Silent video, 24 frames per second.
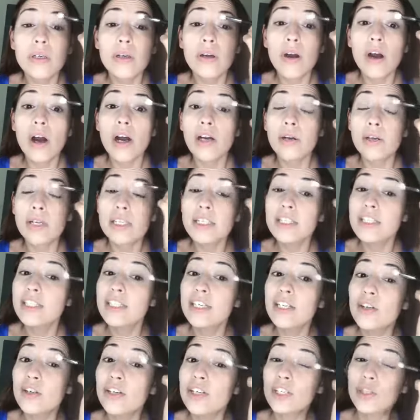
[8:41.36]
Our
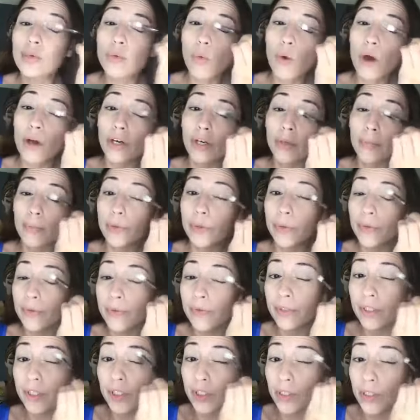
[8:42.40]
concealer is waterproof,
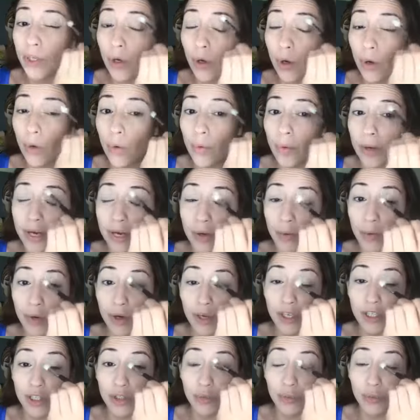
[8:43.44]
so it
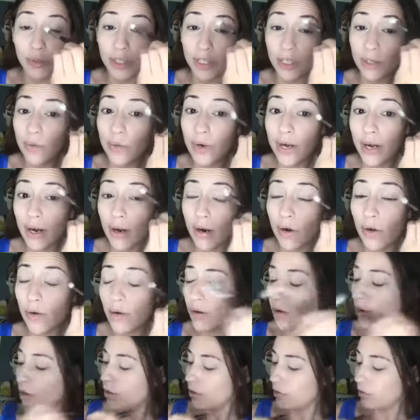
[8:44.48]
works really well
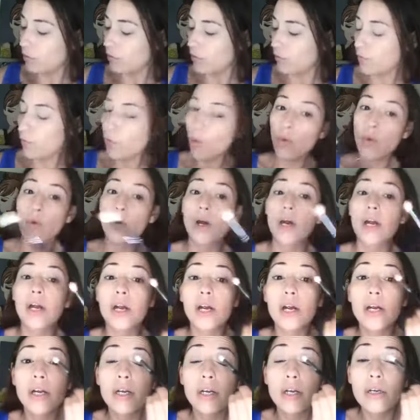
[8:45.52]

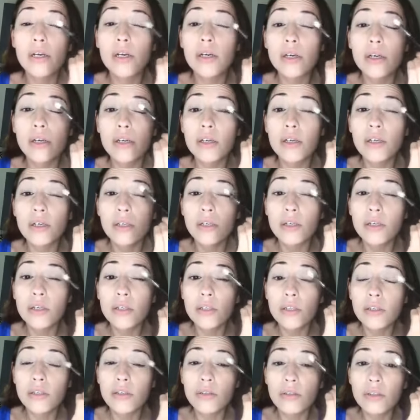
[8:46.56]
for
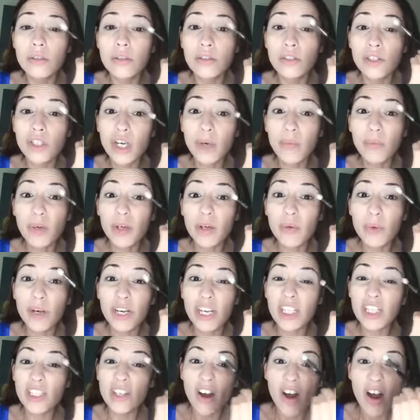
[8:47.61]
summer when
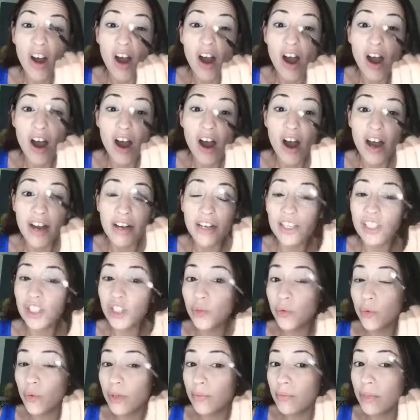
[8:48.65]
it's hot,
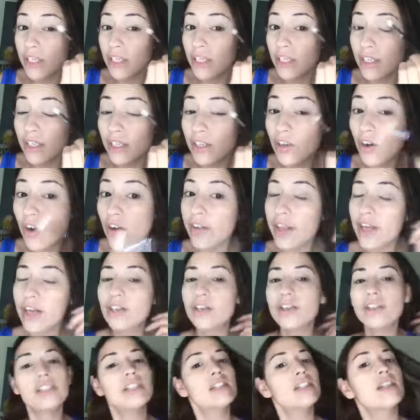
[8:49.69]
swimming and all that
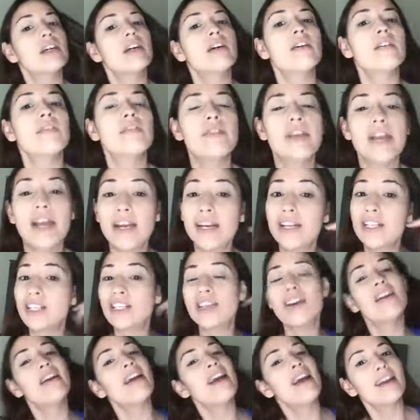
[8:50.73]
good stuff, and it's
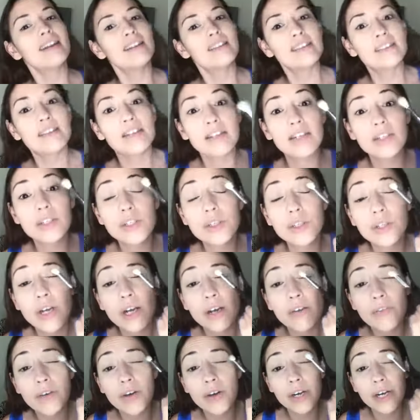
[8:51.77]
excellent to
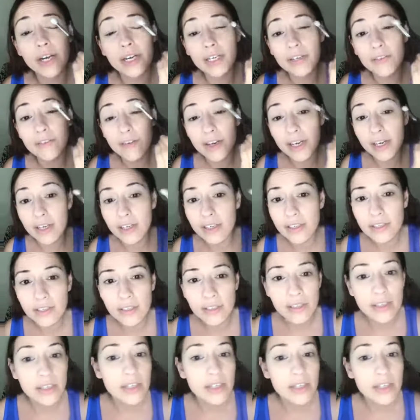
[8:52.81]
cover any veins.